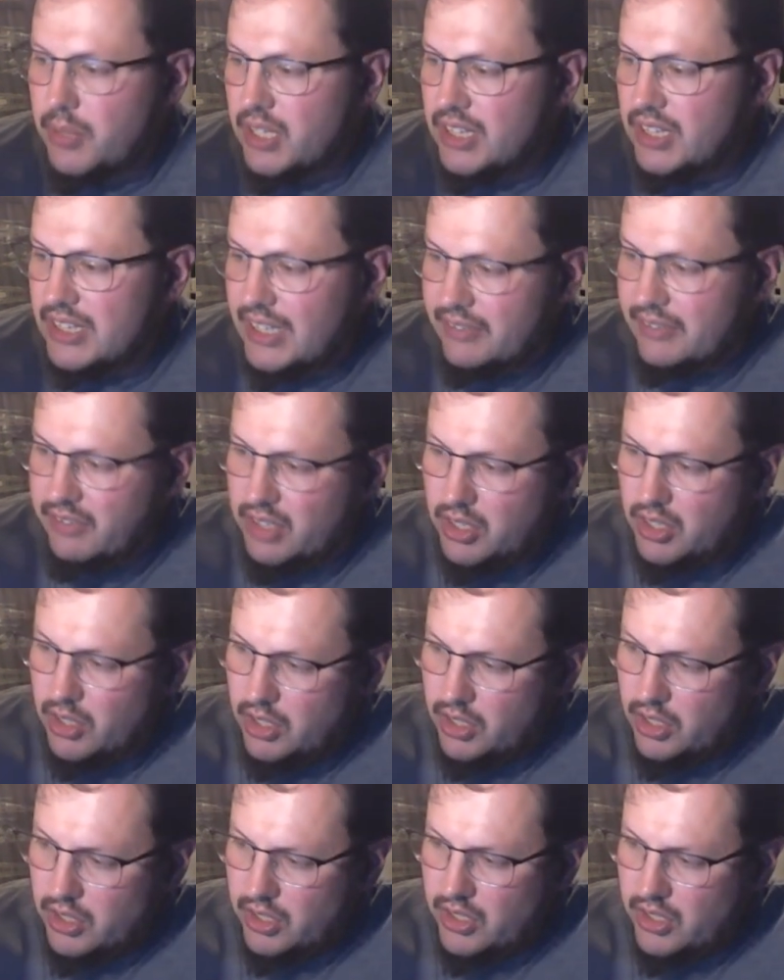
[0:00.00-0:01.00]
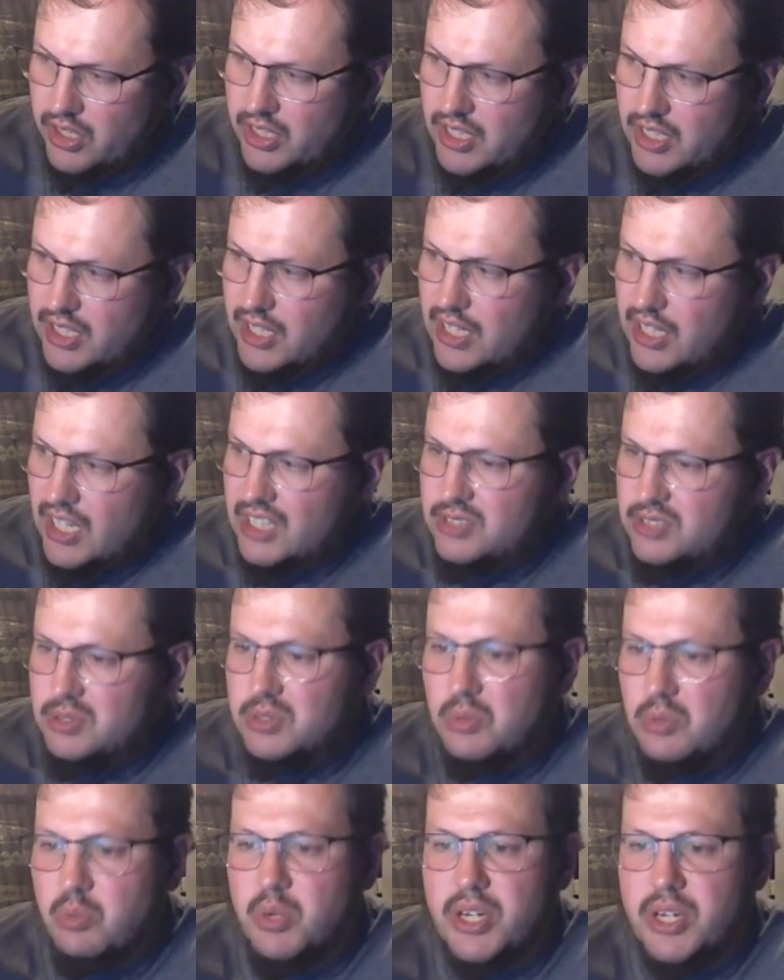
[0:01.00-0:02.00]
11 are. This was
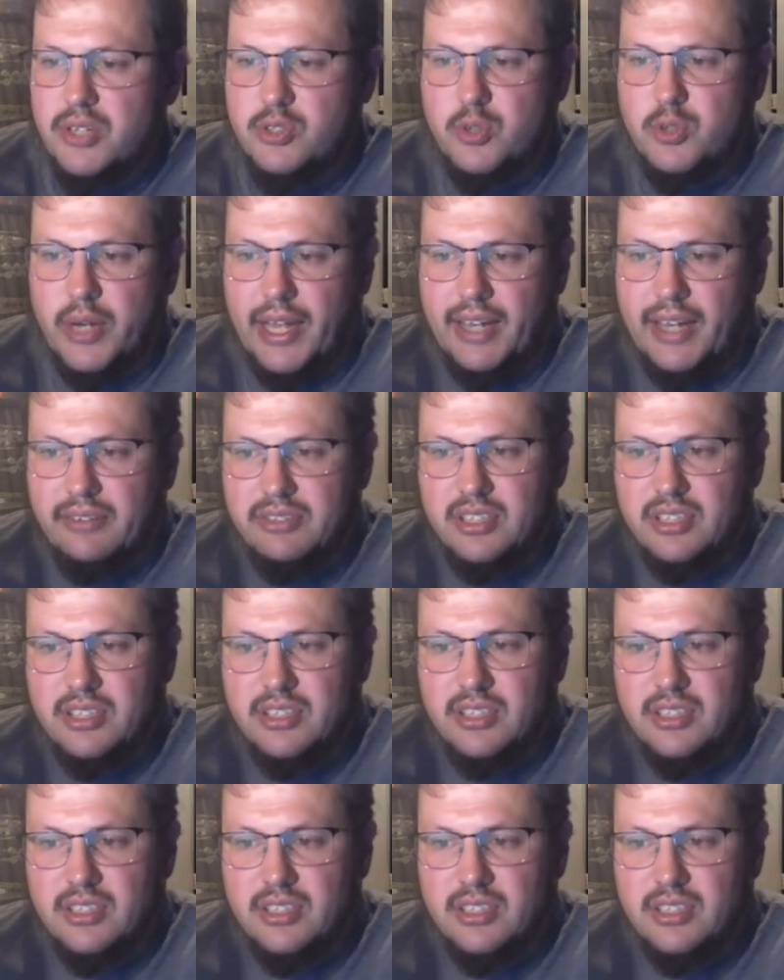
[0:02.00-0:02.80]
a weird draft.